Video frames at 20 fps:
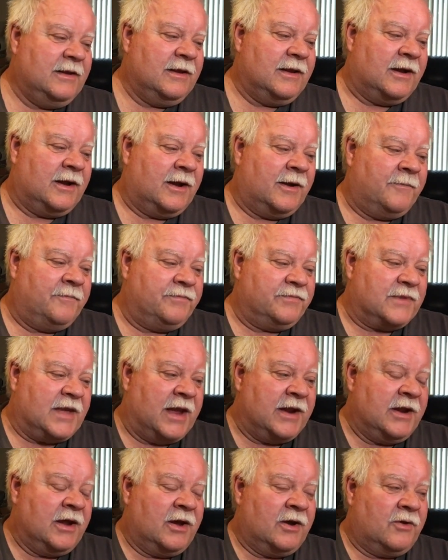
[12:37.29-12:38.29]

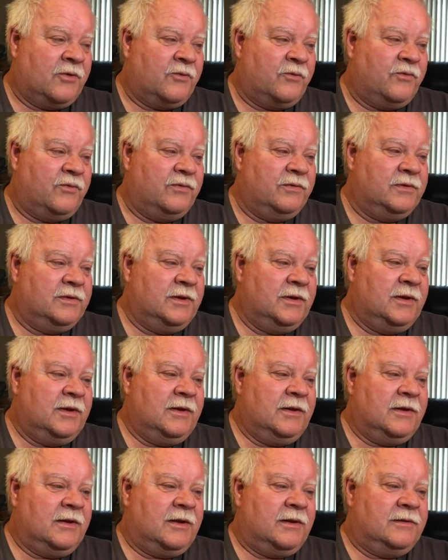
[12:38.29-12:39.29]
I know,
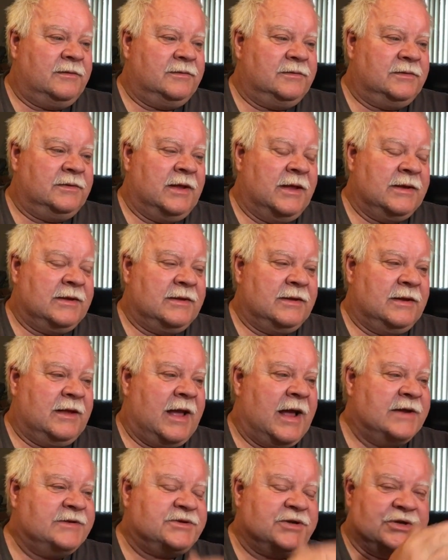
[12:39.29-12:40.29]
like,
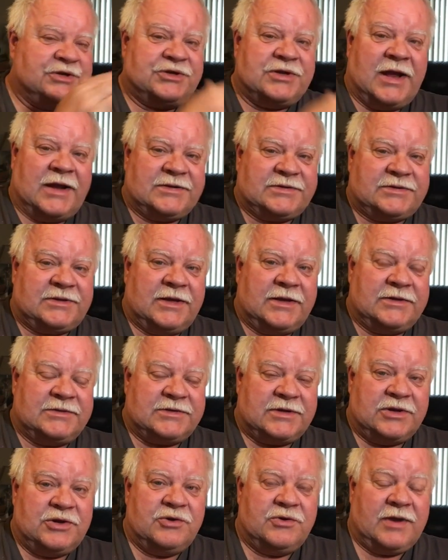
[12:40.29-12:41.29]
I suggest things
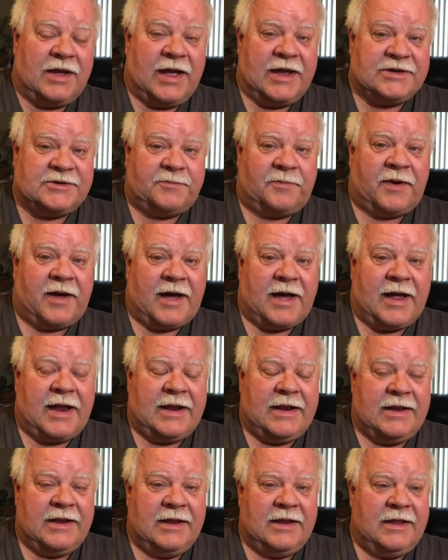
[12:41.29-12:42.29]
that you guys
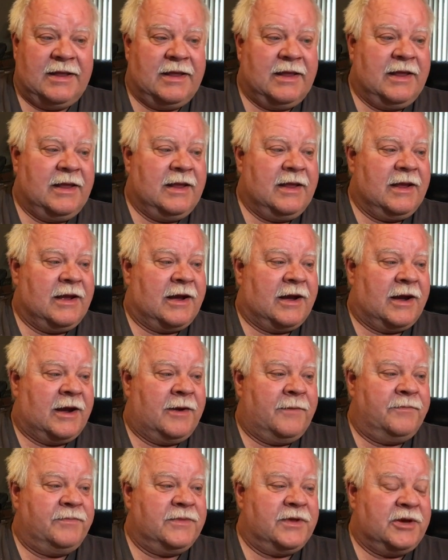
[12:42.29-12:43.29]
buy.
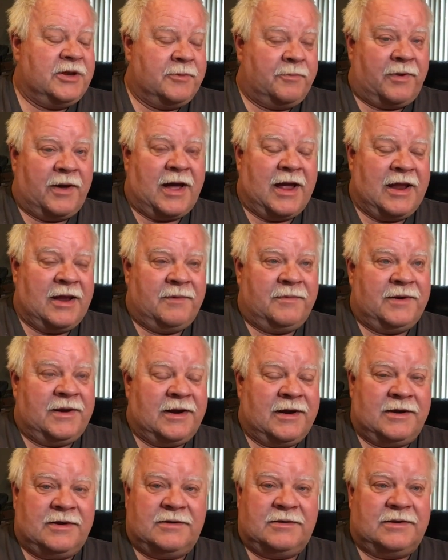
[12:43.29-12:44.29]
You buy them, and
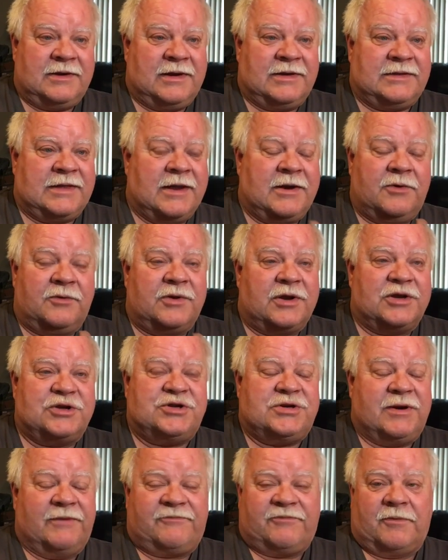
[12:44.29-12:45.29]
then they don't get
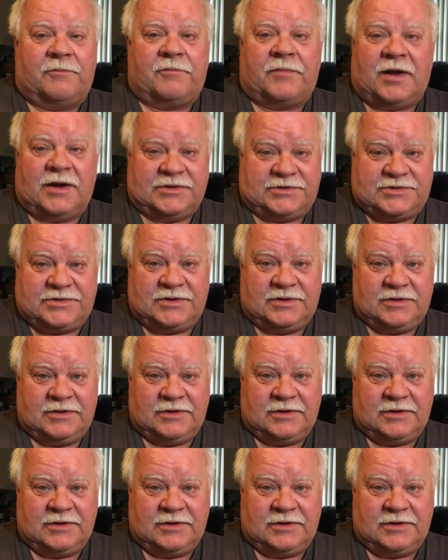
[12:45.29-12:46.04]
shipped for months.